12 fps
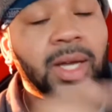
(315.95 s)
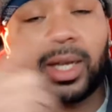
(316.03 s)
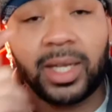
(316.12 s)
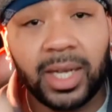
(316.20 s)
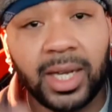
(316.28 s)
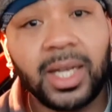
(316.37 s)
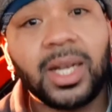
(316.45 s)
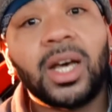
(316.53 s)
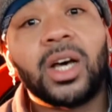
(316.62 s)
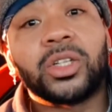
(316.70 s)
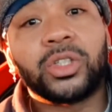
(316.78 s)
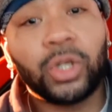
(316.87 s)
Get
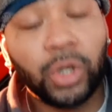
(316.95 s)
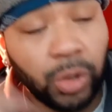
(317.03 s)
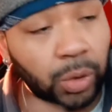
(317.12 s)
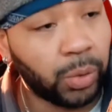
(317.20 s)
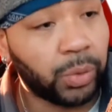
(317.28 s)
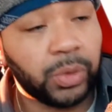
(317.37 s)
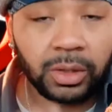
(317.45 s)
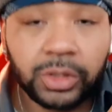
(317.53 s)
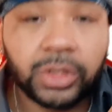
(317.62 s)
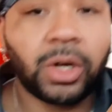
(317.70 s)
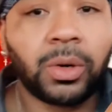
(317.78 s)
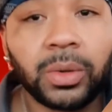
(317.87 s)
a tune.
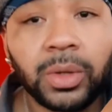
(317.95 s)
So